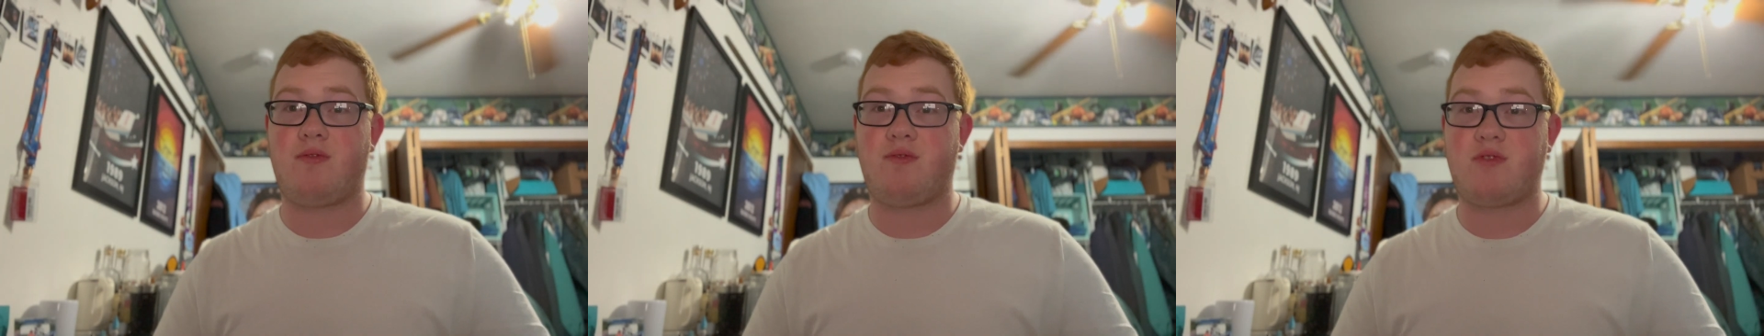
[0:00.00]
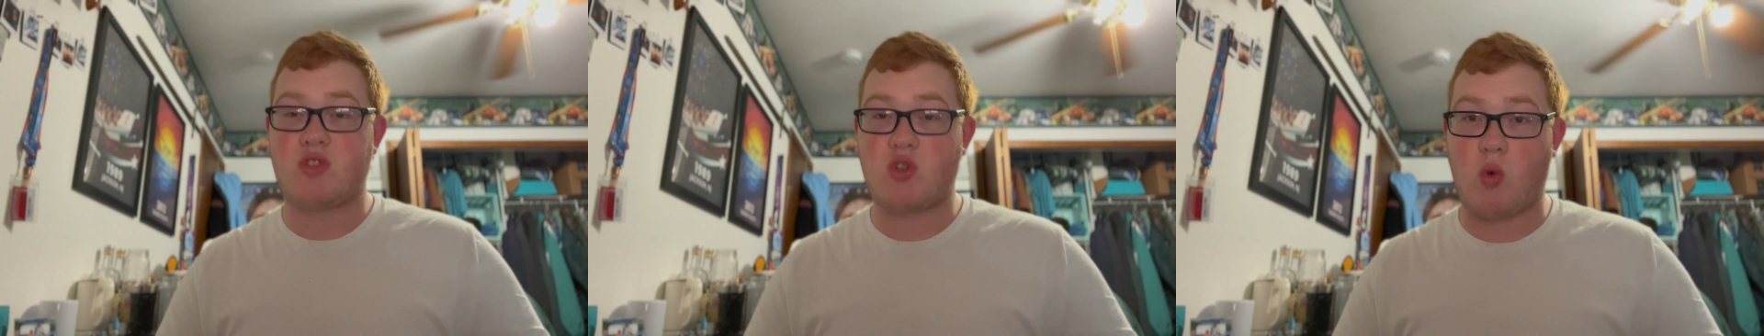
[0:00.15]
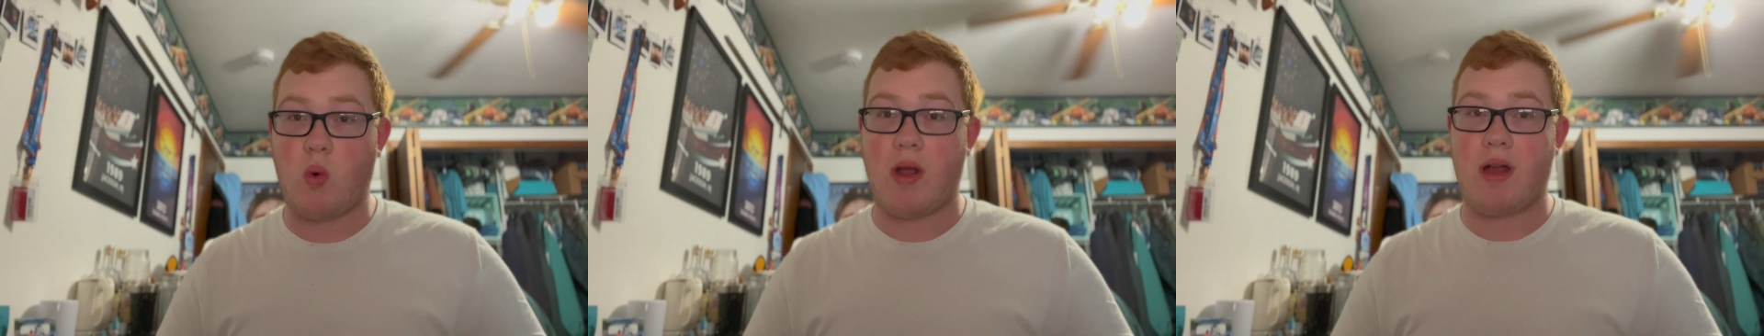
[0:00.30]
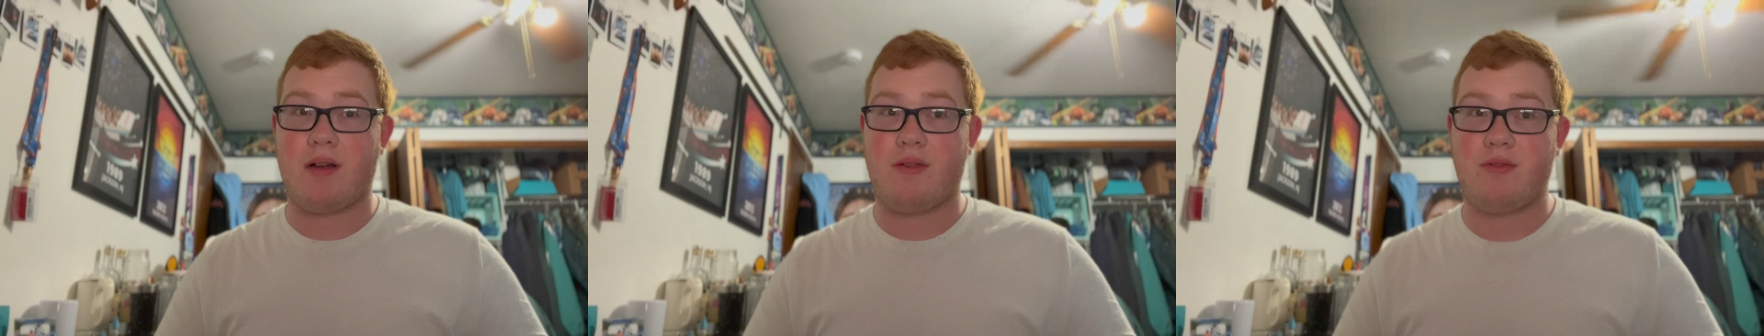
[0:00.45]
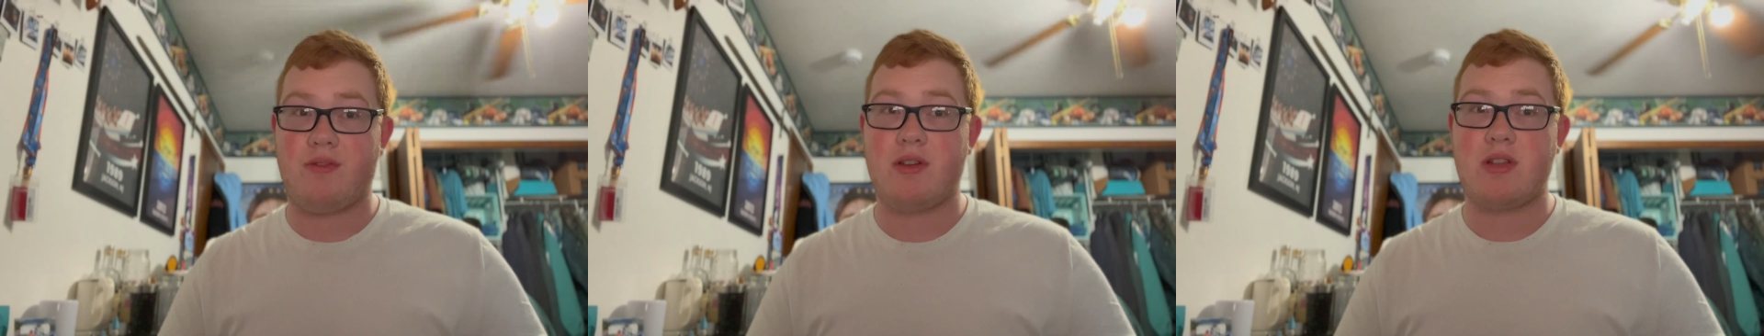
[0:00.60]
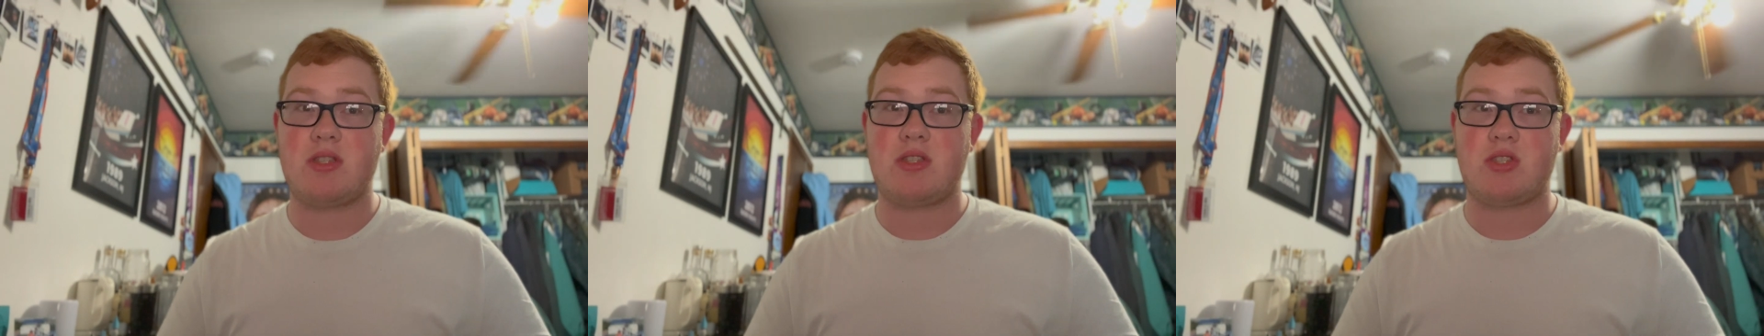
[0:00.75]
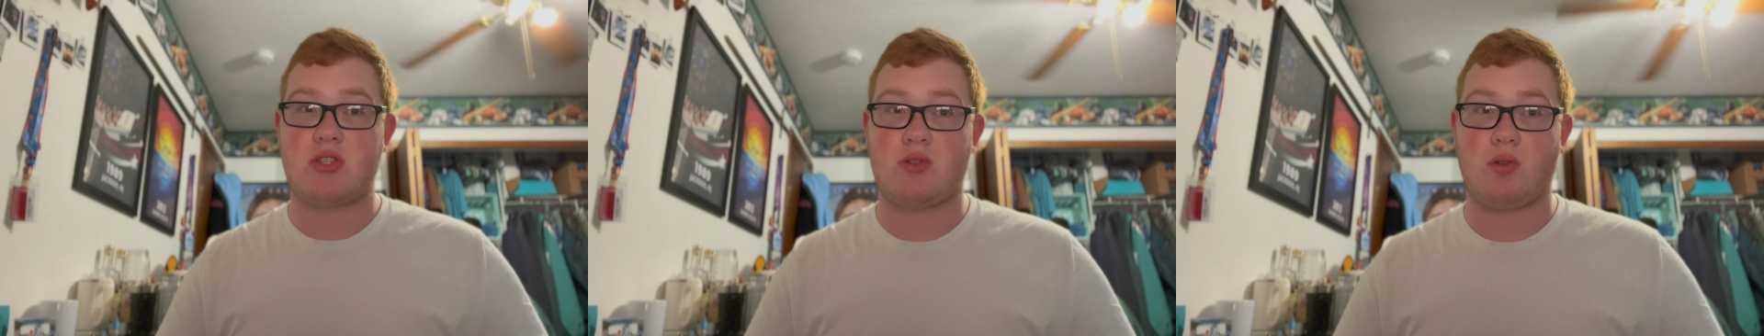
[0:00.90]
square
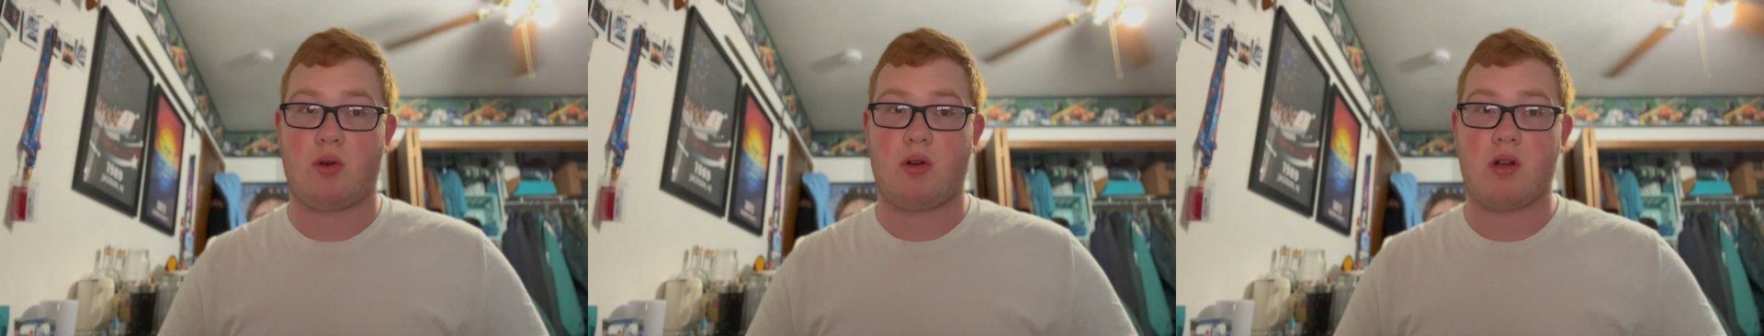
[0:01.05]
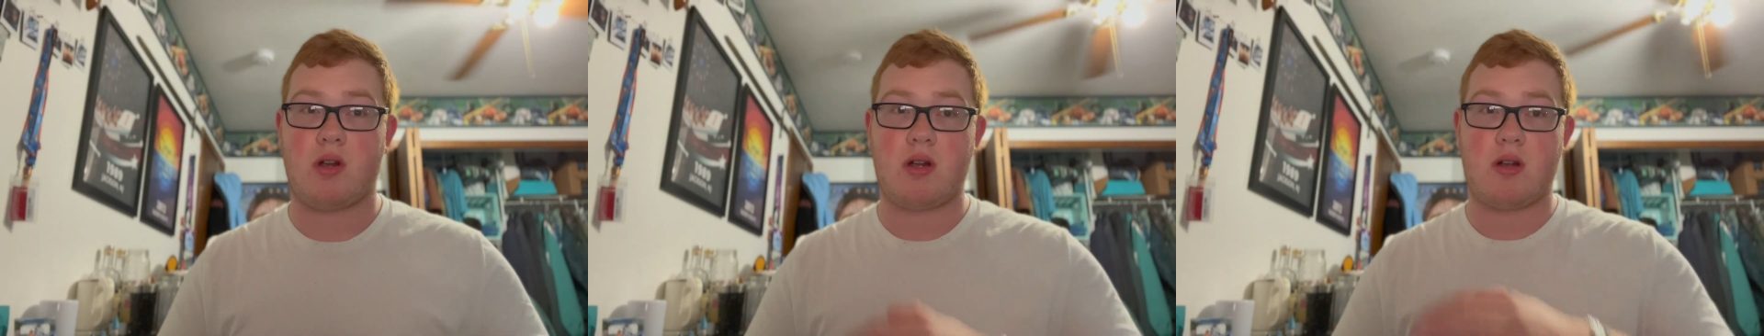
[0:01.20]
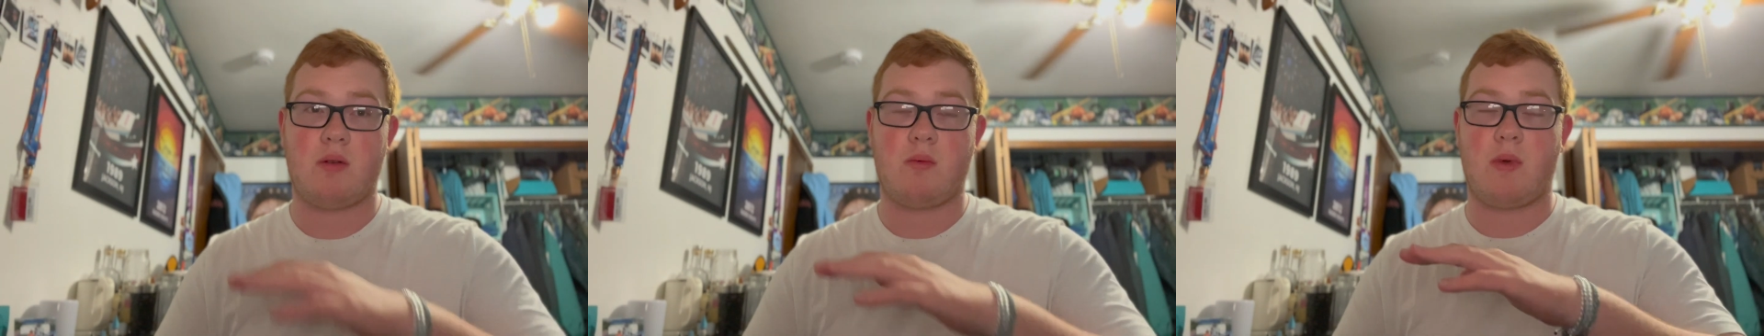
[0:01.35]
foot store